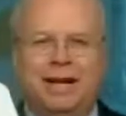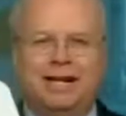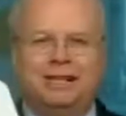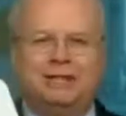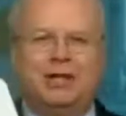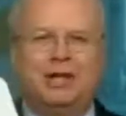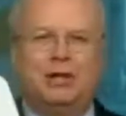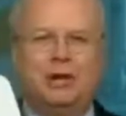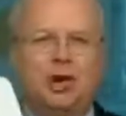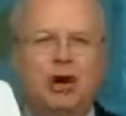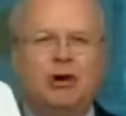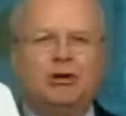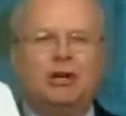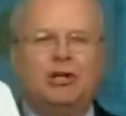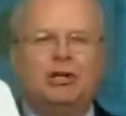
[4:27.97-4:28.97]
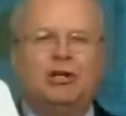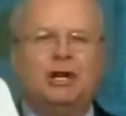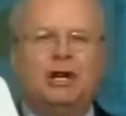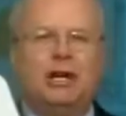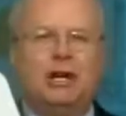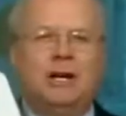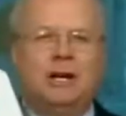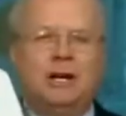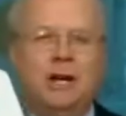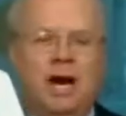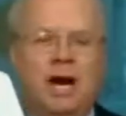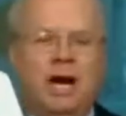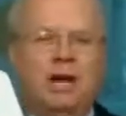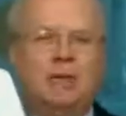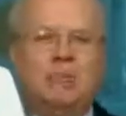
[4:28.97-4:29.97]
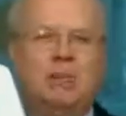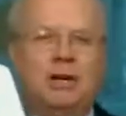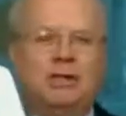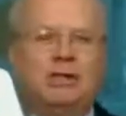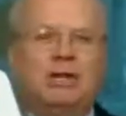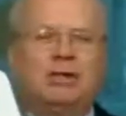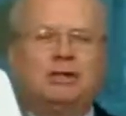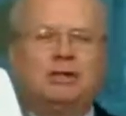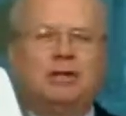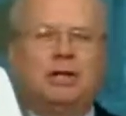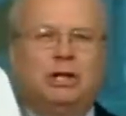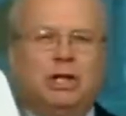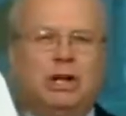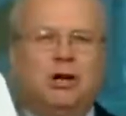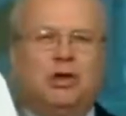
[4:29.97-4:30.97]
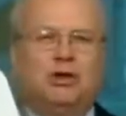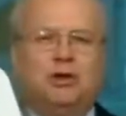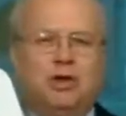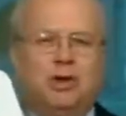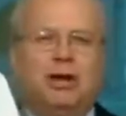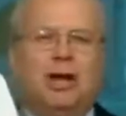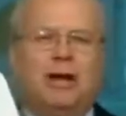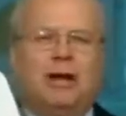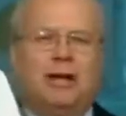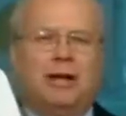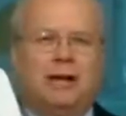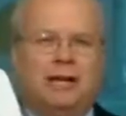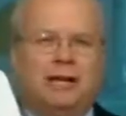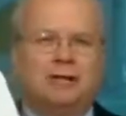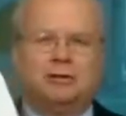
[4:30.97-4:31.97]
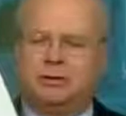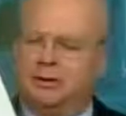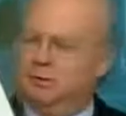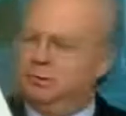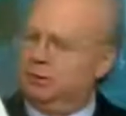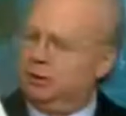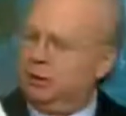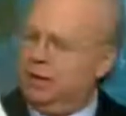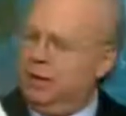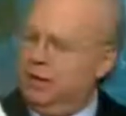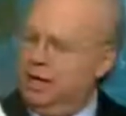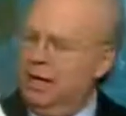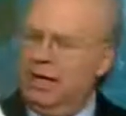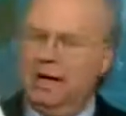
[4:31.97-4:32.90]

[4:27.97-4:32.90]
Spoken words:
That is the largest non-presidential year turnout in the history of Missouri.